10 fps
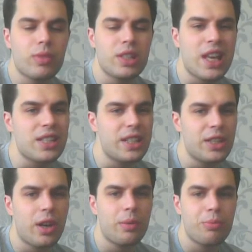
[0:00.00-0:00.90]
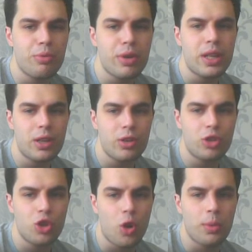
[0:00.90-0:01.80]
has actually done a pretty
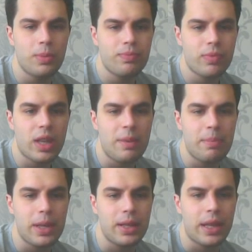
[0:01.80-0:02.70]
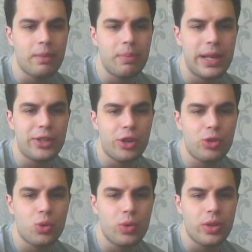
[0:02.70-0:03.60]
good job in building Billy Joe
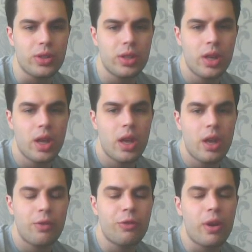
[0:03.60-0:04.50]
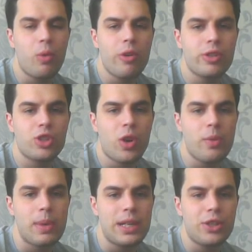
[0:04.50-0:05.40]
Saunders. Frank Warren
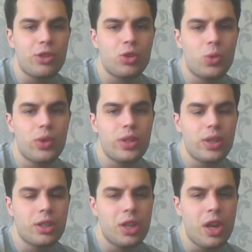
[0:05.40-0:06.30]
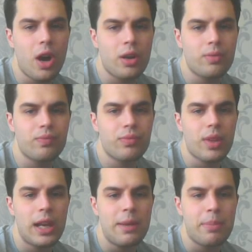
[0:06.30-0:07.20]
signed Billy Joe Saunders as a young
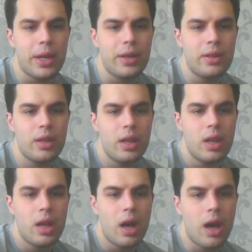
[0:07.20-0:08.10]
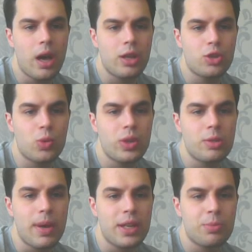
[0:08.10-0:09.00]
Olympian.
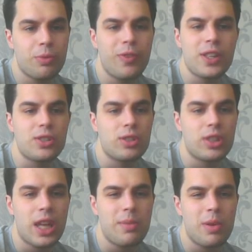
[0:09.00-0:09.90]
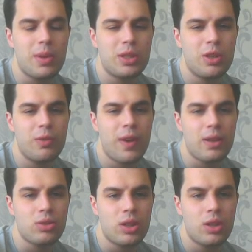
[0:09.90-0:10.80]
Saunders made his professional debut in
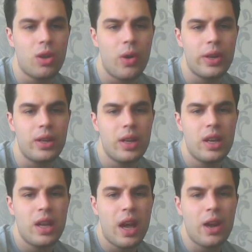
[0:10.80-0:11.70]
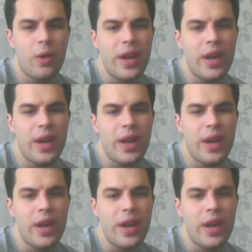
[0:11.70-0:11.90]
2009. And